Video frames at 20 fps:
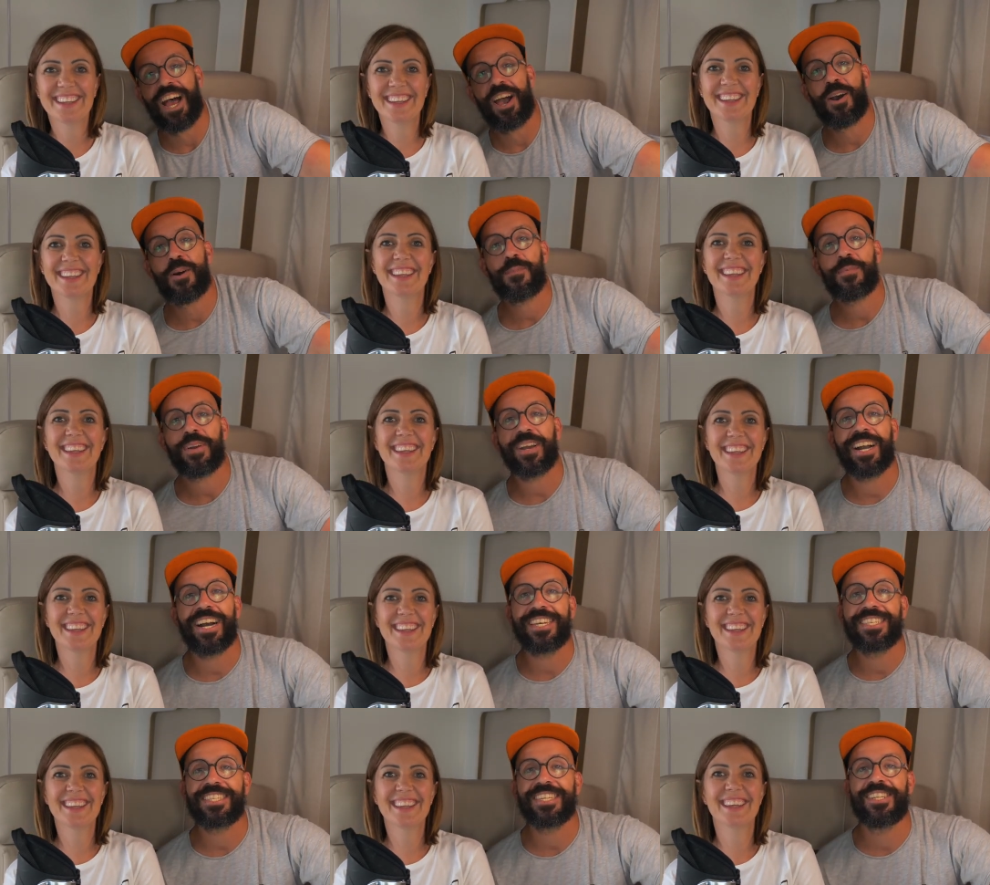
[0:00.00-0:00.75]
Speaker 1: I hope you
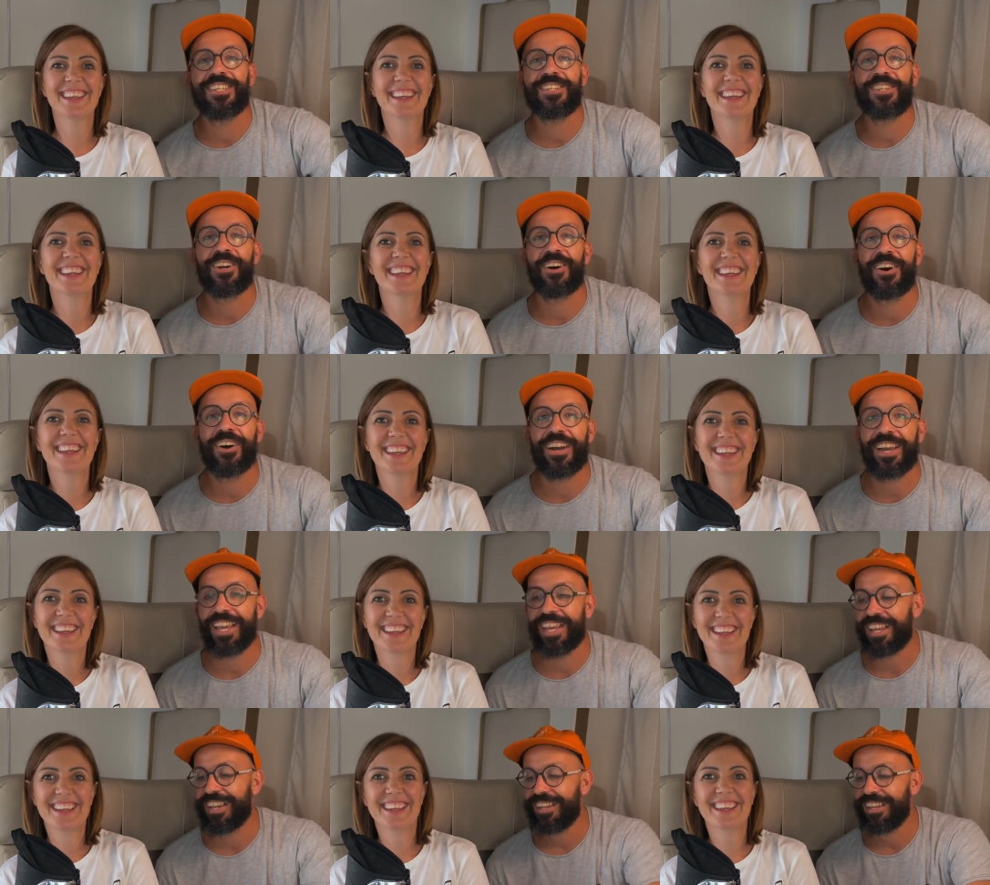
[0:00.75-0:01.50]
guys
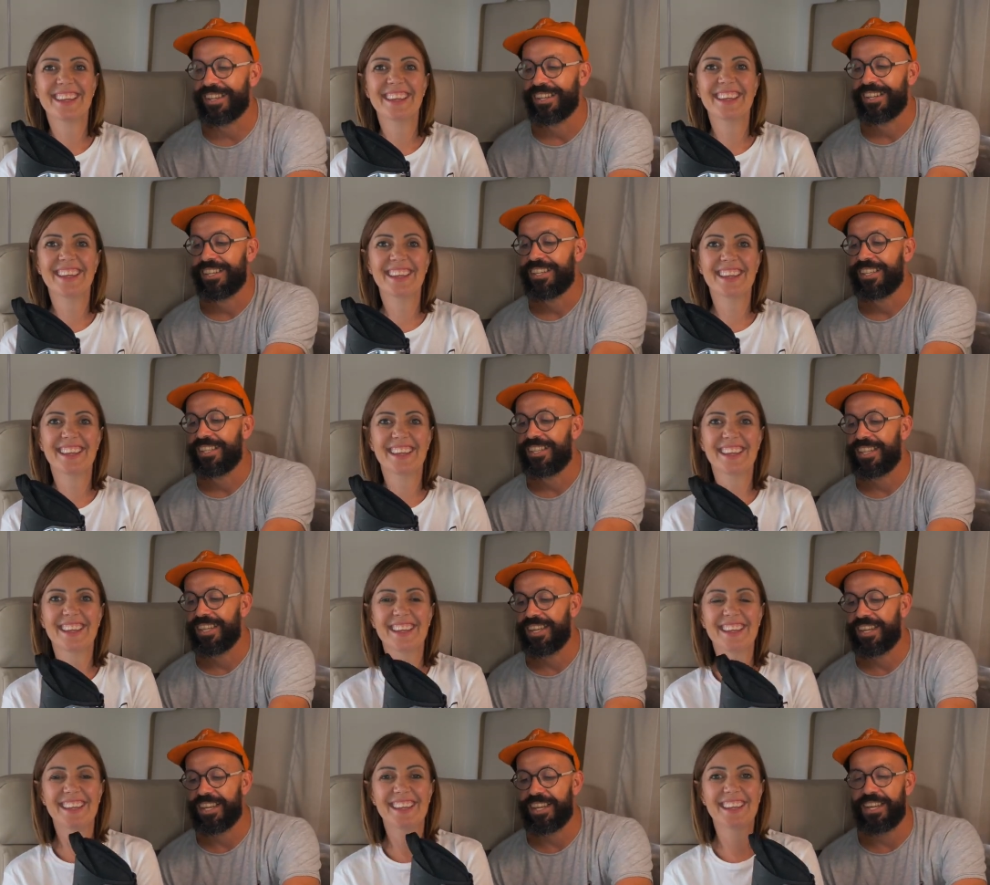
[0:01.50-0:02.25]
enjoy
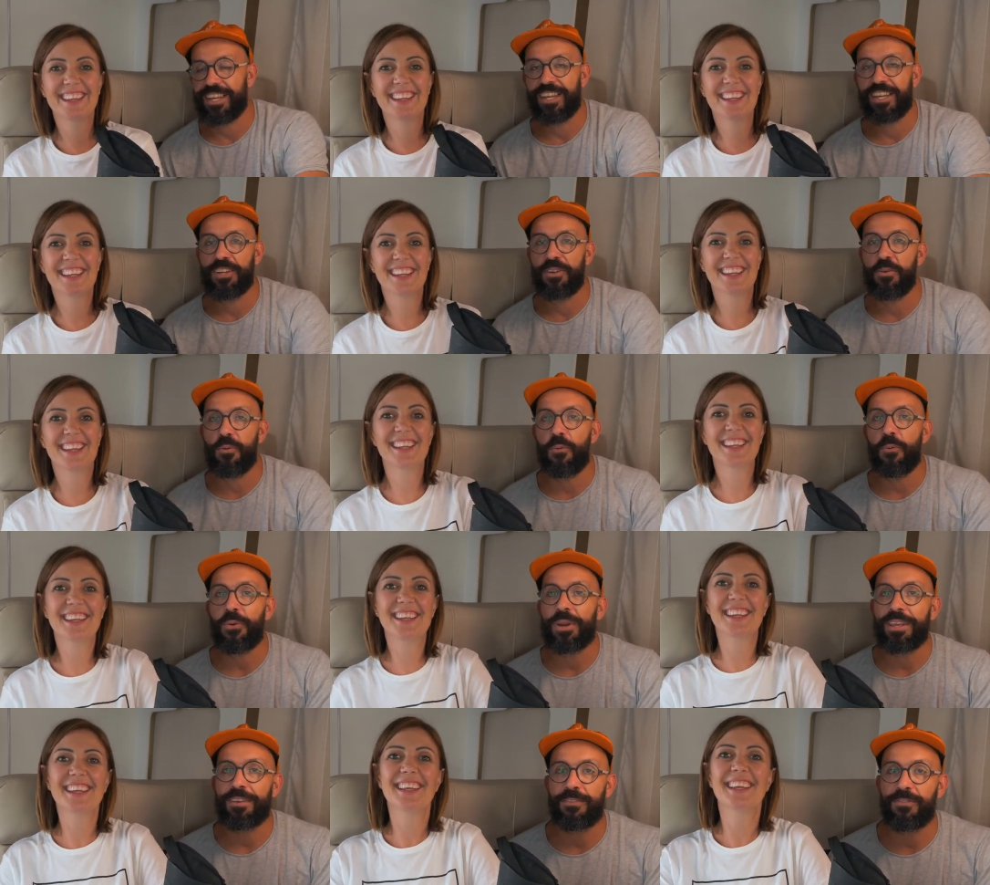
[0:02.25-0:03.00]
the
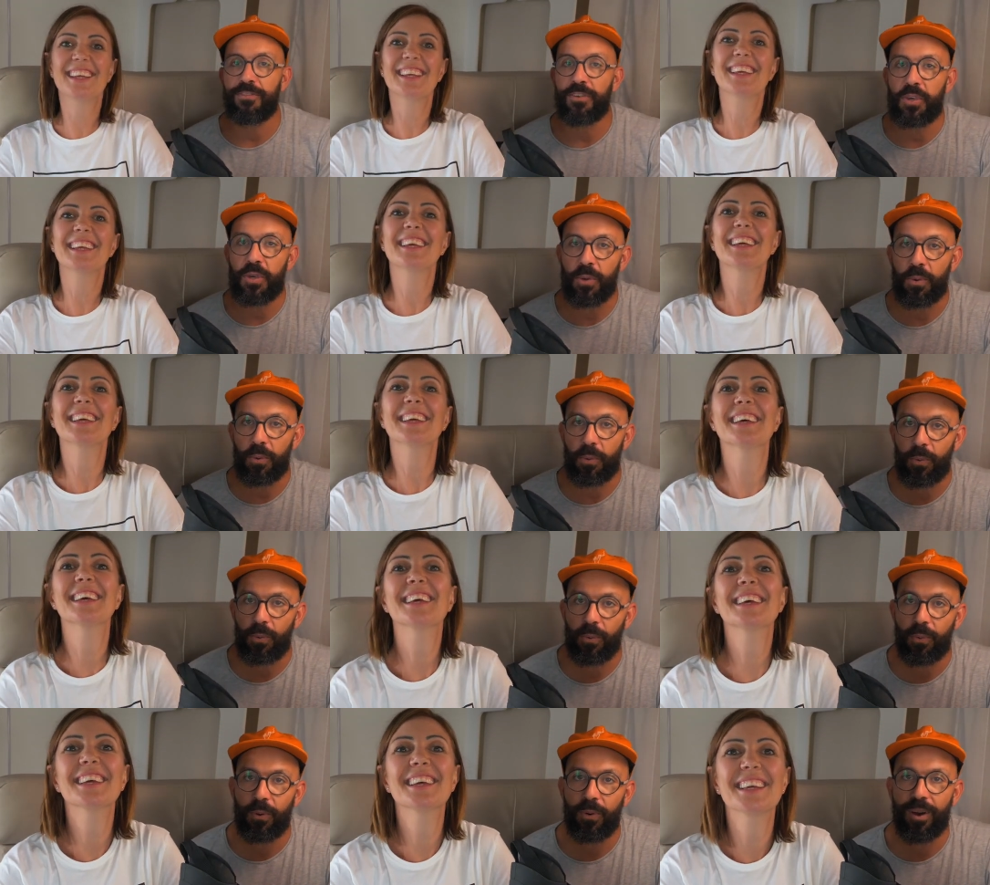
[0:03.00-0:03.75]

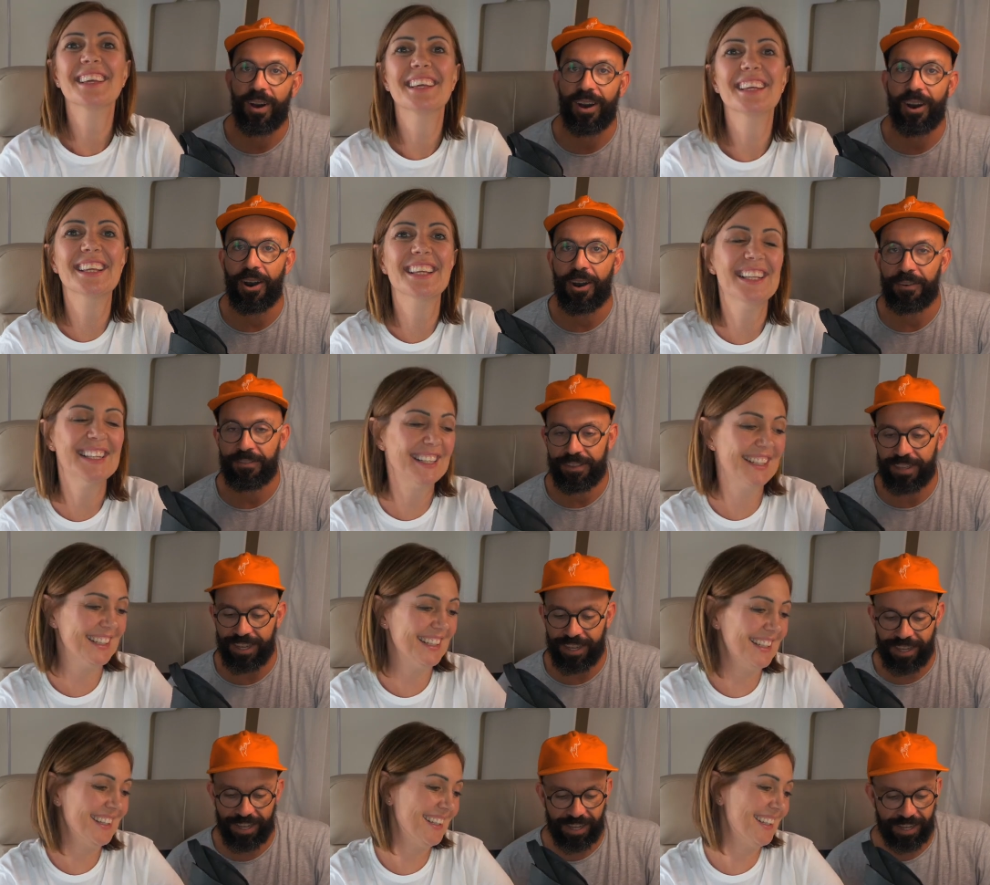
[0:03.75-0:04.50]
review of
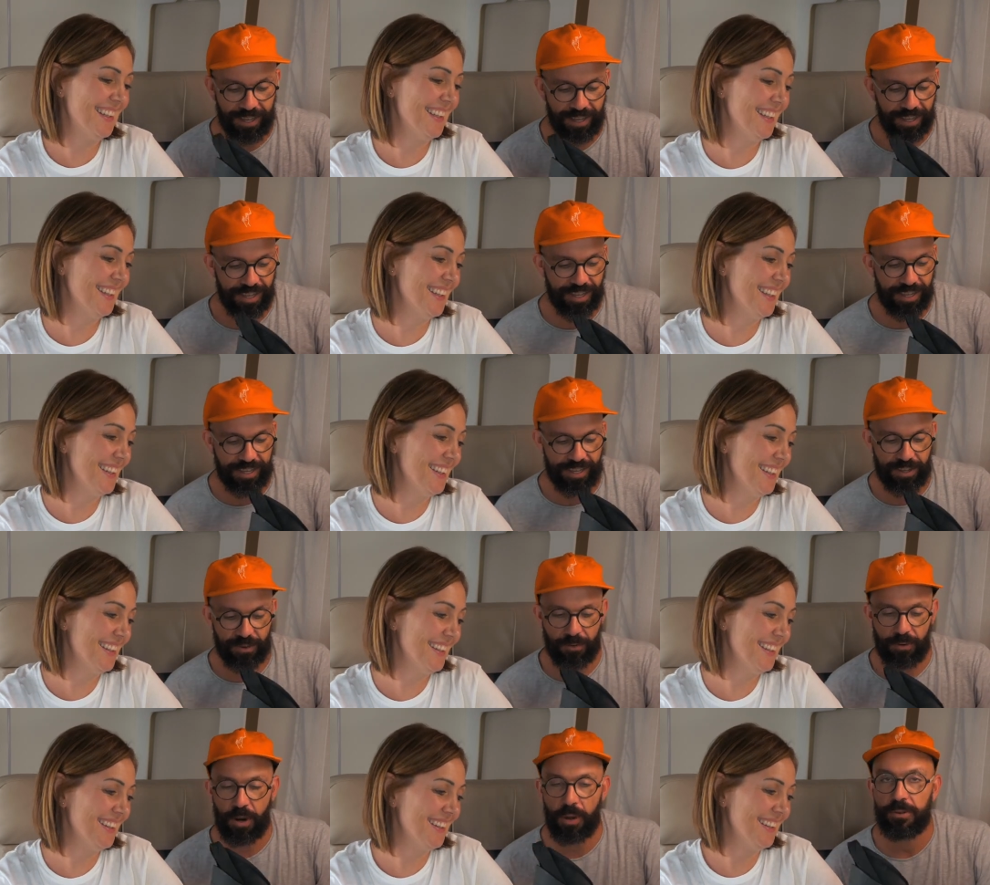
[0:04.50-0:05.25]
the
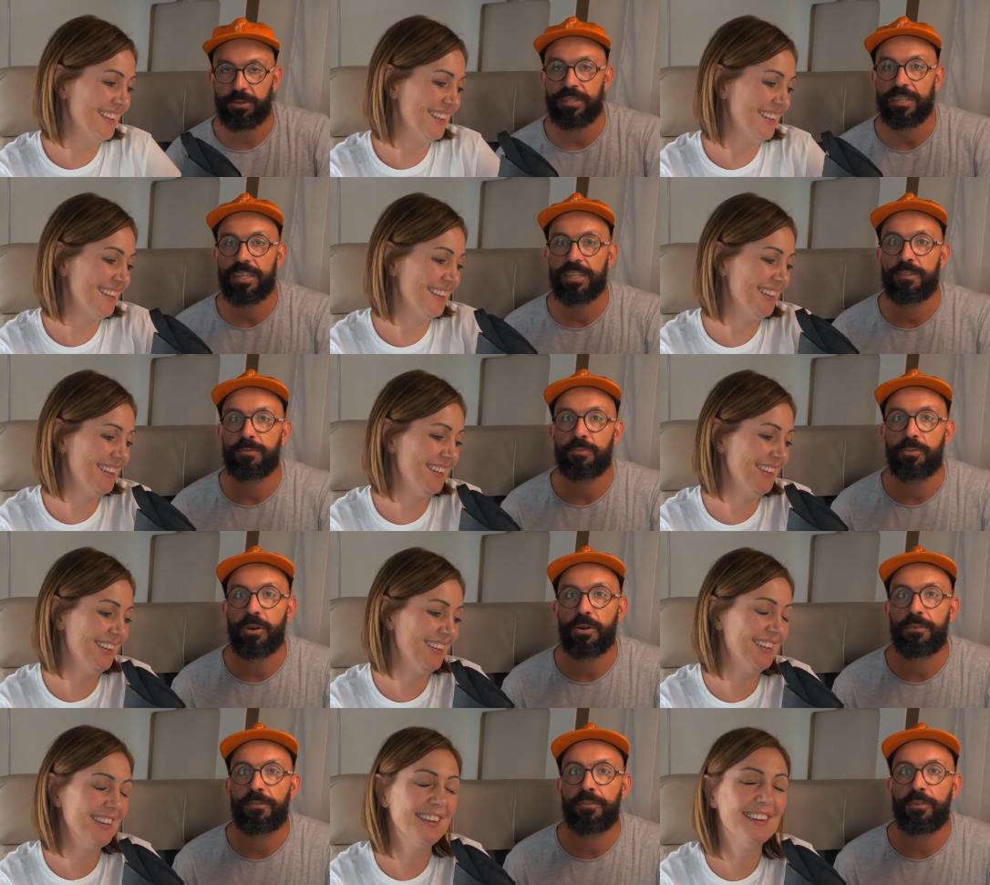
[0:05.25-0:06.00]
Roces
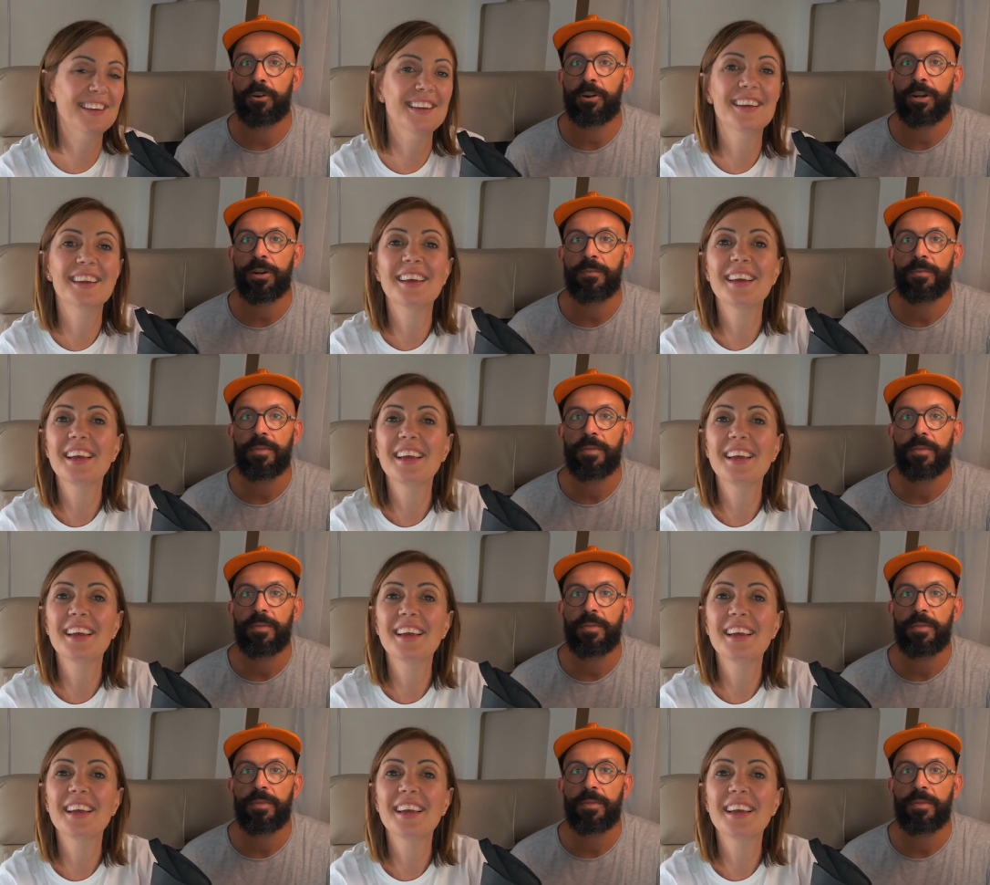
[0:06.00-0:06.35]
Pro 4.